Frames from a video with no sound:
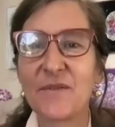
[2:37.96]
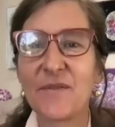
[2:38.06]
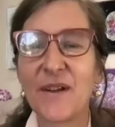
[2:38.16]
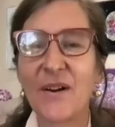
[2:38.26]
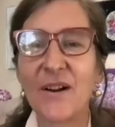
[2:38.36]

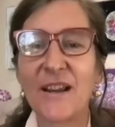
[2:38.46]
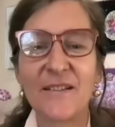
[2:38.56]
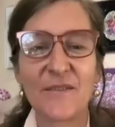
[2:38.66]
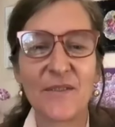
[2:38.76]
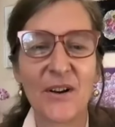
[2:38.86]

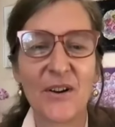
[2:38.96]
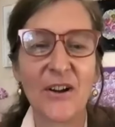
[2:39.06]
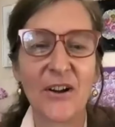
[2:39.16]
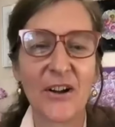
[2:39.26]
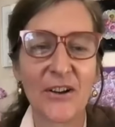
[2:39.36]
very,
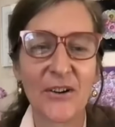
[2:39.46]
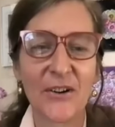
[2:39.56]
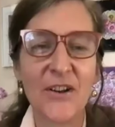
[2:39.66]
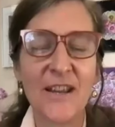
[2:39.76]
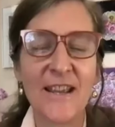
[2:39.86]
very
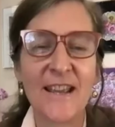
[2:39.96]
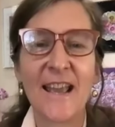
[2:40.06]
honored.